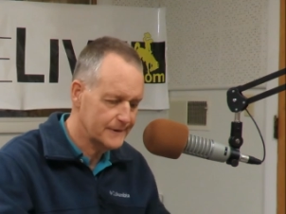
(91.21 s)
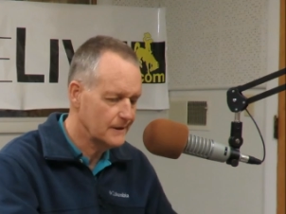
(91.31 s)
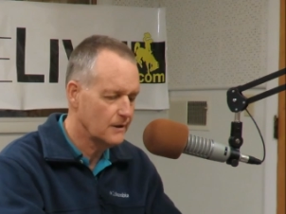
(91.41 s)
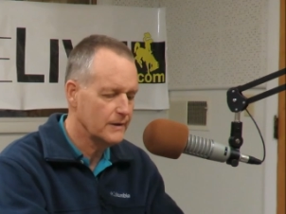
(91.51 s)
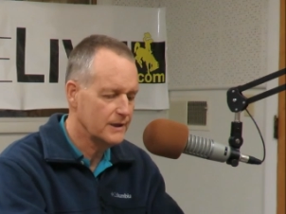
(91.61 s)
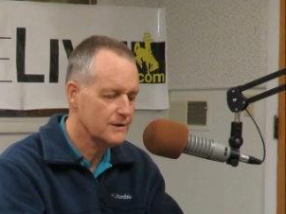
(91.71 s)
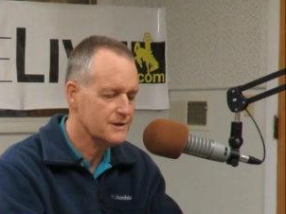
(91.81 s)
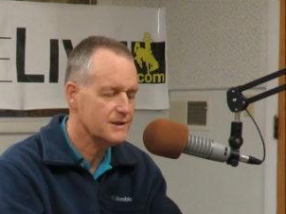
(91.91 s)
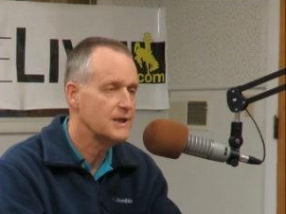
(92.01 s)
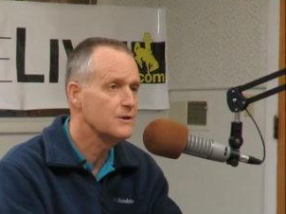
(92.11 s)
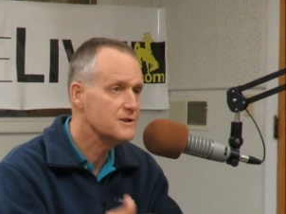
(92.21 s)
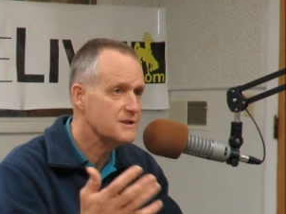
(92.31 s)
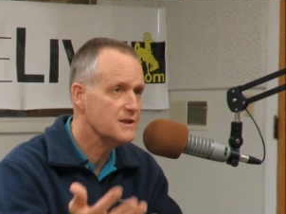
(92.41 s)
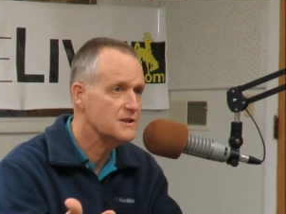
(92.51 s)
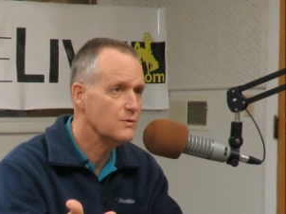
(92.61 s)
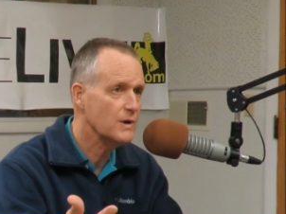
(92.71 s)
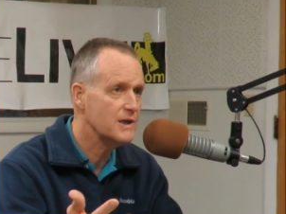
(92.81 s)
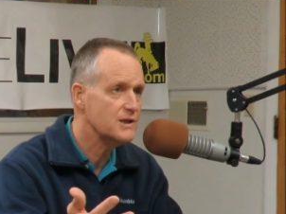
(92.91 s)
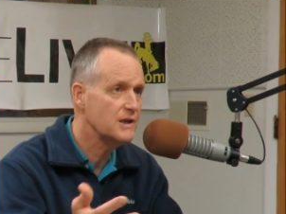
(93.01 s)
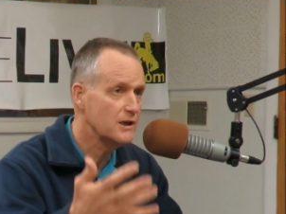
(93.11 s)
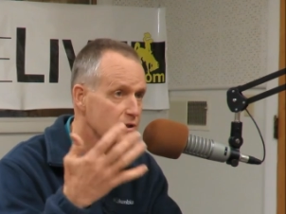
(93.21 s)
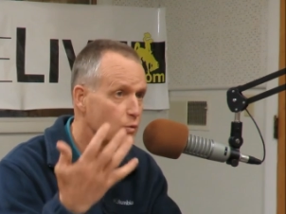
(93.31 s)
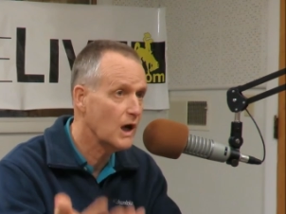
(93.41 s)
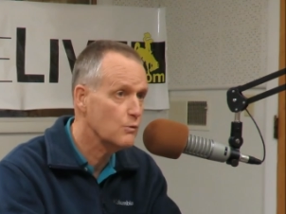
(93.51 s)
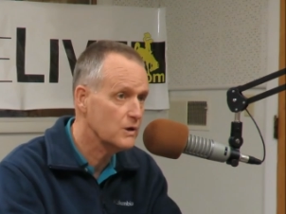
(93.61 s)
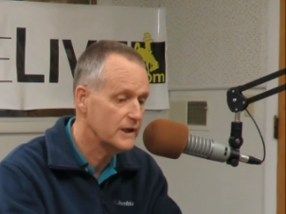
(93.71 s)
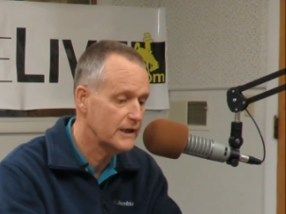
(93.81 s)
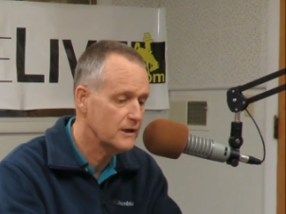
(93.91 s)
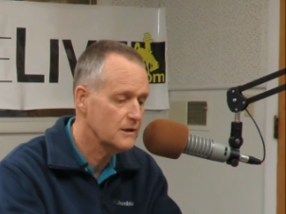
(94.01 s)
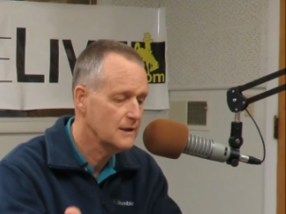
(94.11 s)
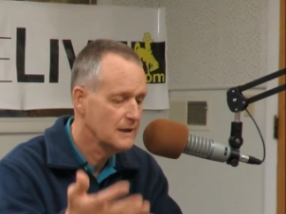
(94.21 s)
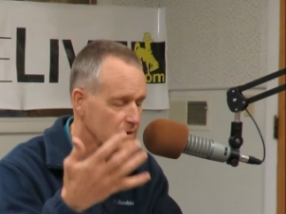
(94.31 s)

you know, here's the situation, here's why we're here.